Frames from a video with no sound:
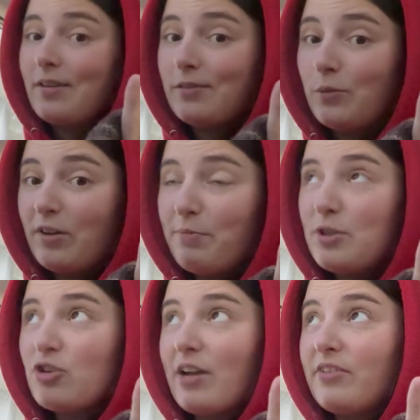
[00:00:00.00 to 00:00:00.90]
we've been
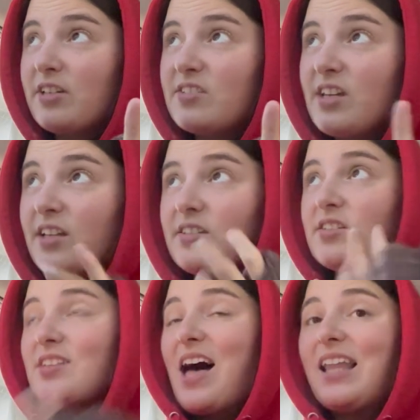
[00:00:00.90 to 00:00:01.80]
driving
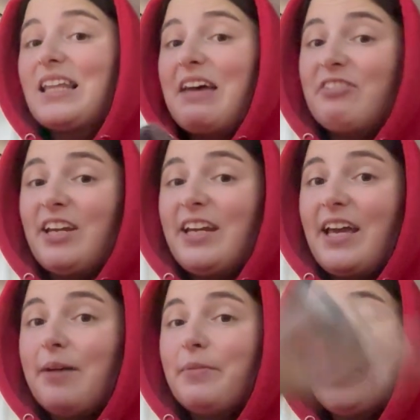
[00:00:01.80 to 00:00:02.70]
since 11
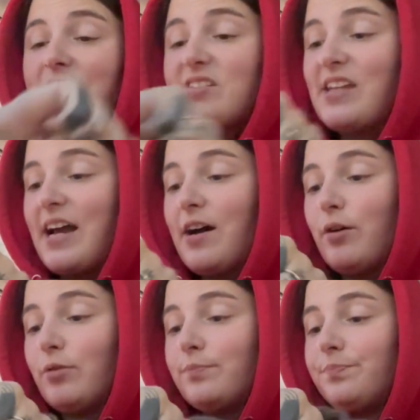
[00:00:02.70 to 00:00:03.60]
a.m. It is
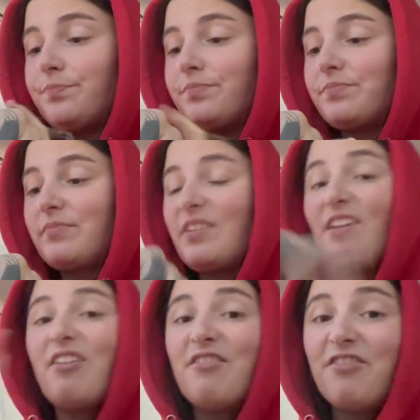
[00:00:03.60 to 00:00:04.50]
now
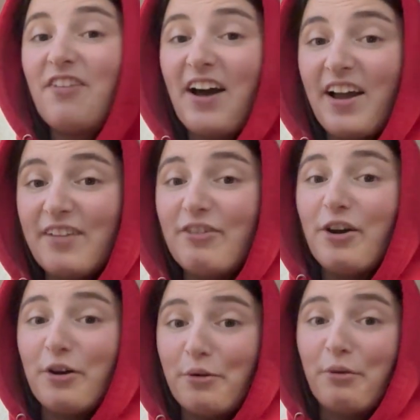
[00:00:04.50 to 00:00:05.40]

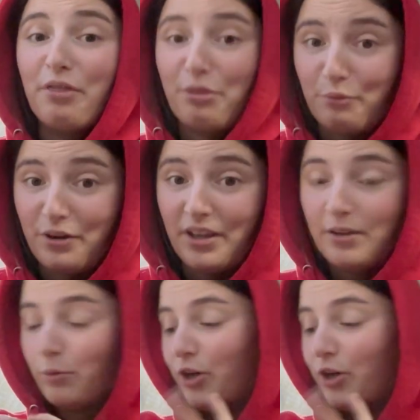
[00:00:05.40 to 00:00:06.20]
5:03. We're a